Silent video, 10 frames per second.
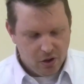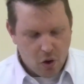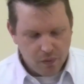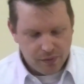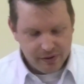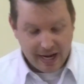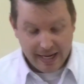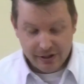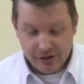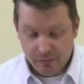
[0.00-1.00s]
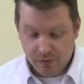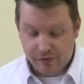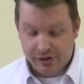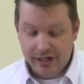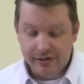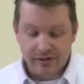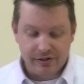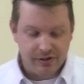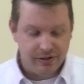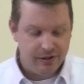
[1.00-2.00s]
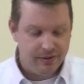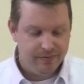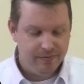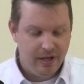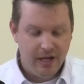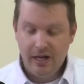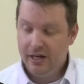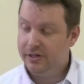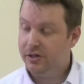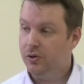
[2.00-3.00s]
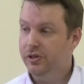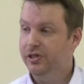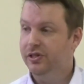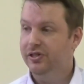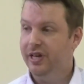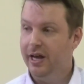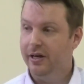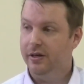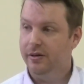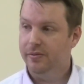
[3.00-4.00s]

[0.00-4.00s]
Confrontation with Jesus is the Christian standard.